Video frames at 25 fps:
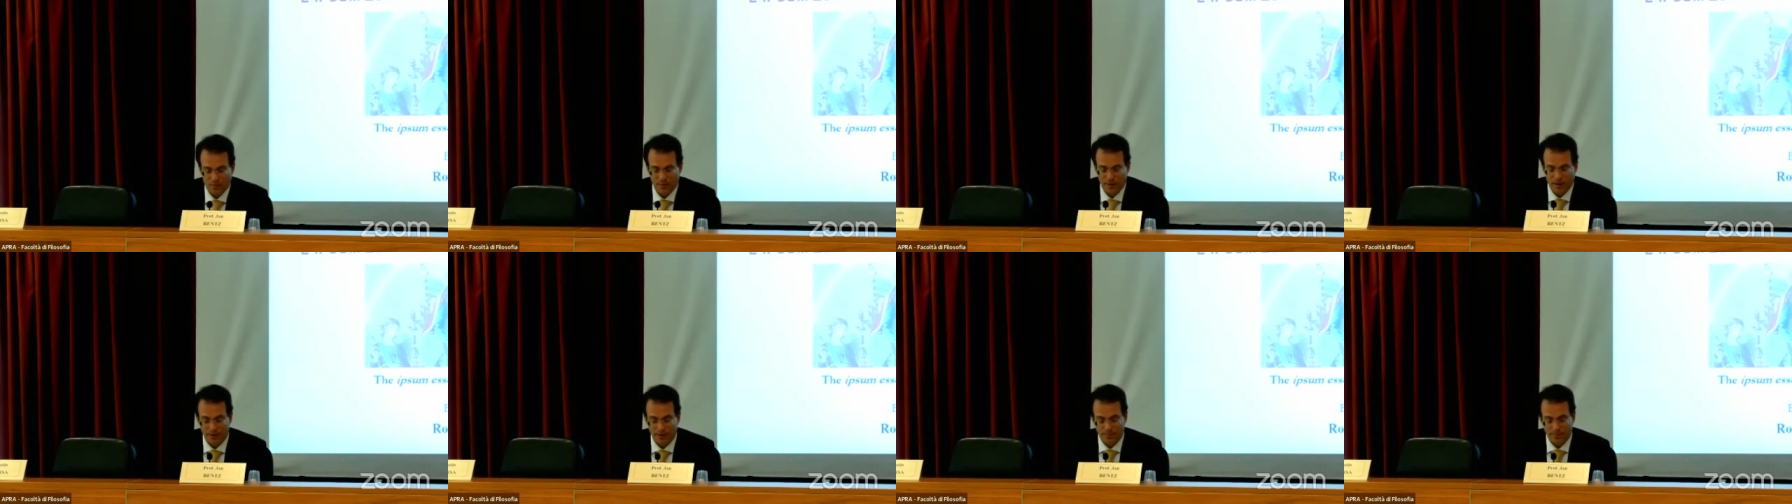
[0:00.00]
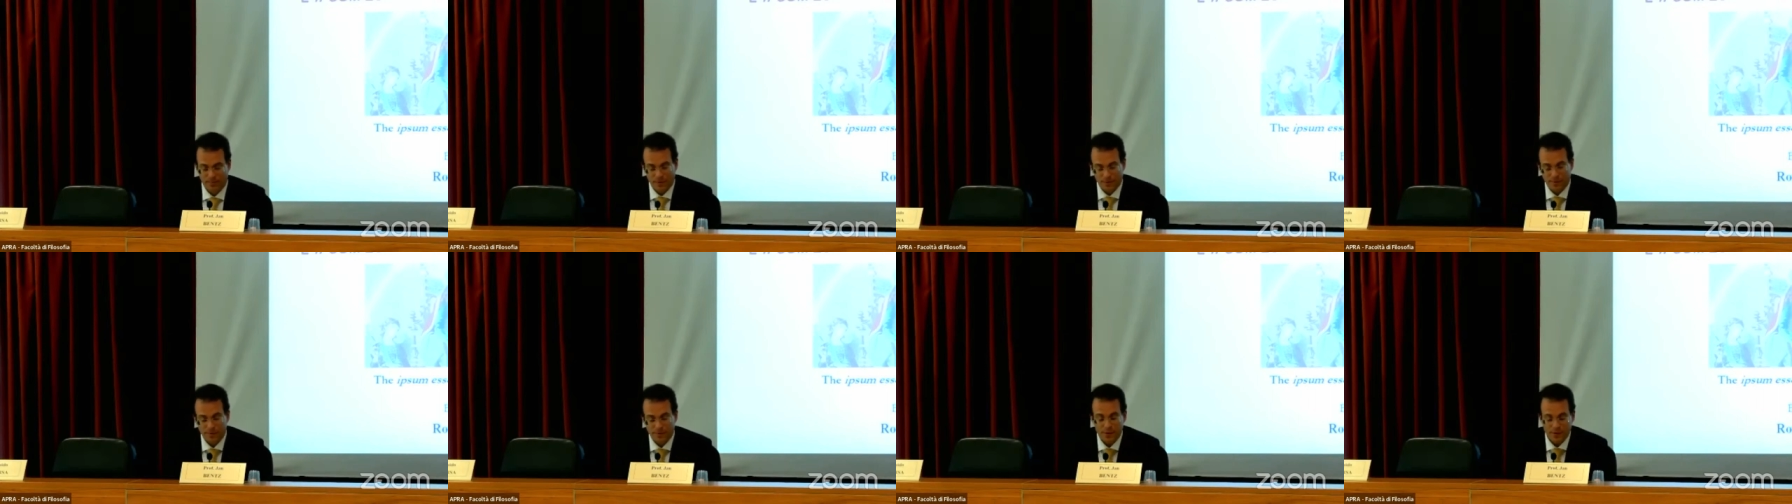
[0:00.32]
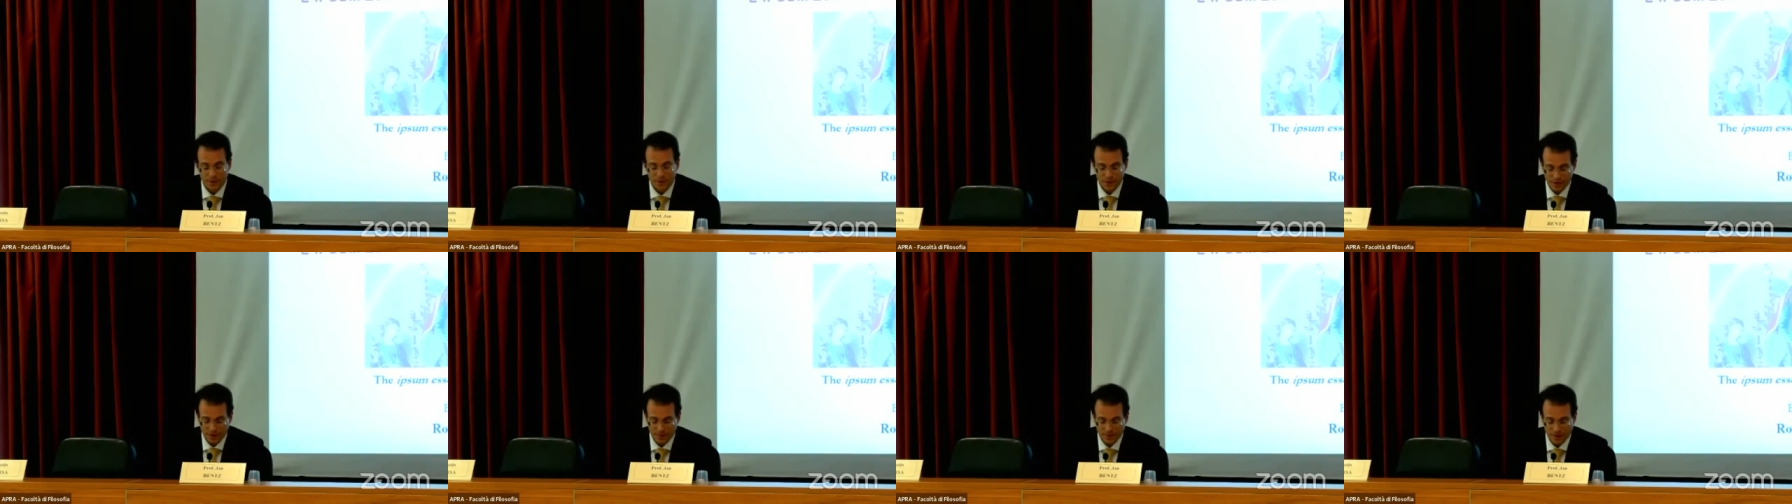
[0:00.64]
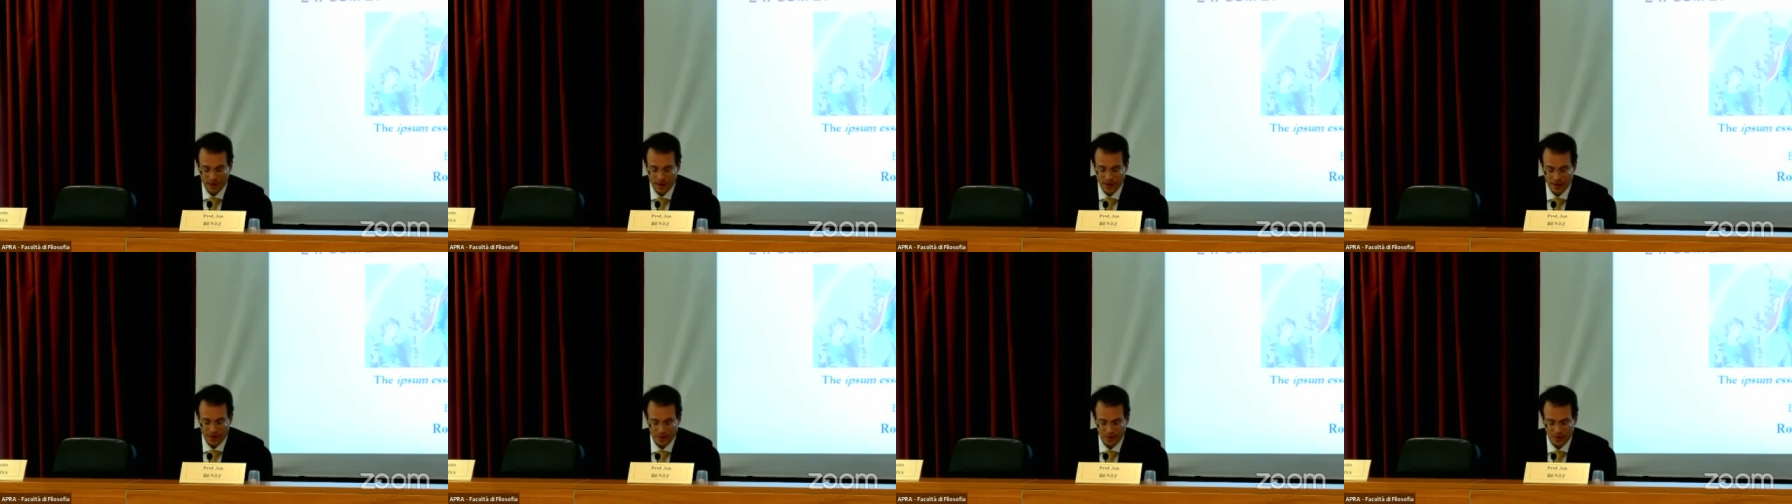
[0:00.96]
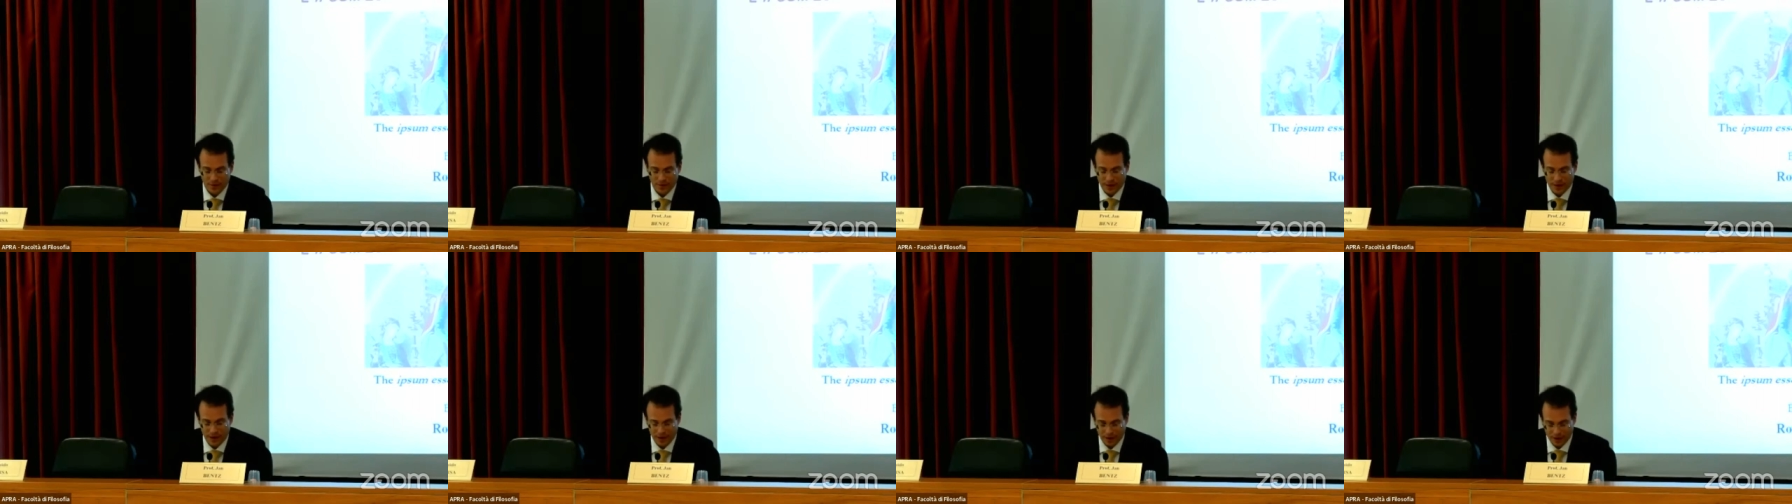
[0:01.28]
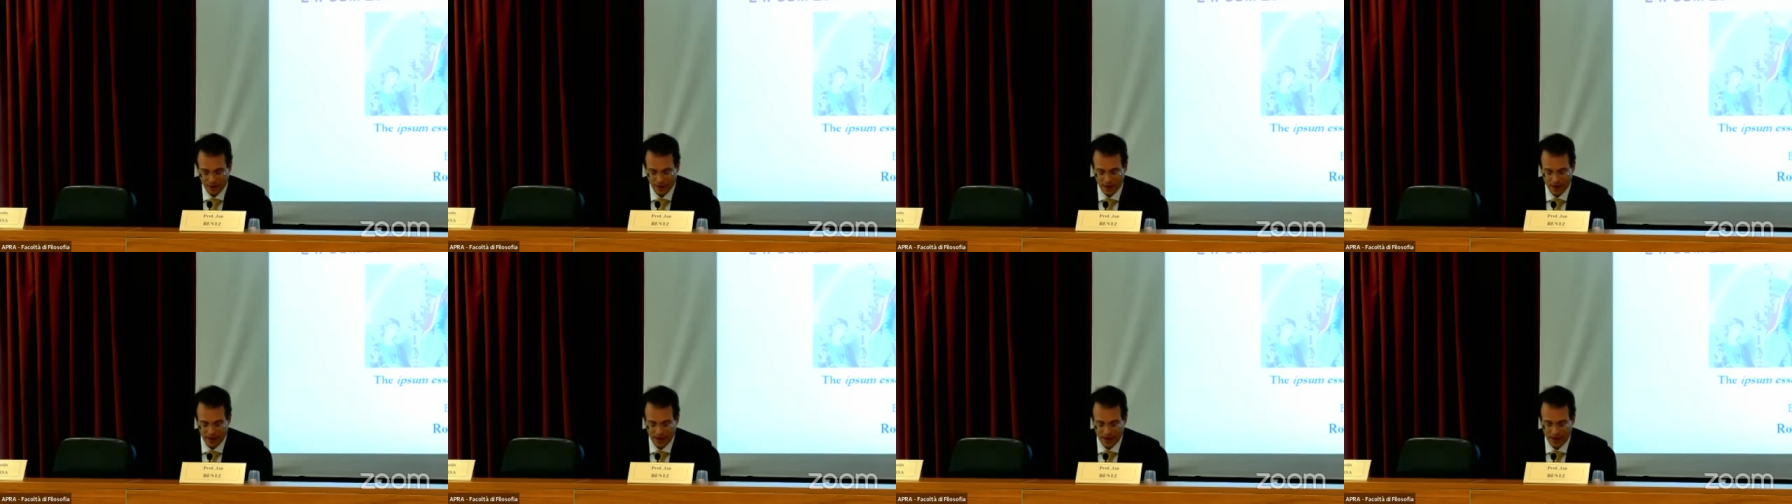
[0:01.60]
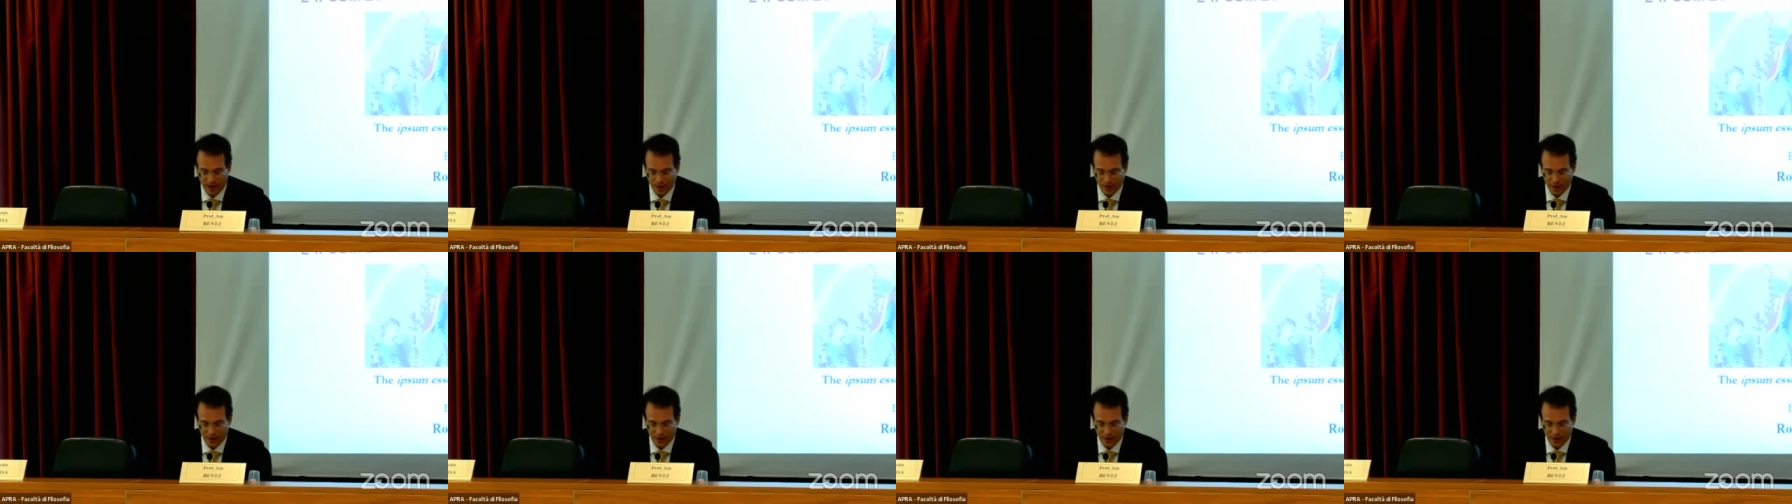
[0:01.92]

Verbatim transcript: Well, the first similarity of uncreated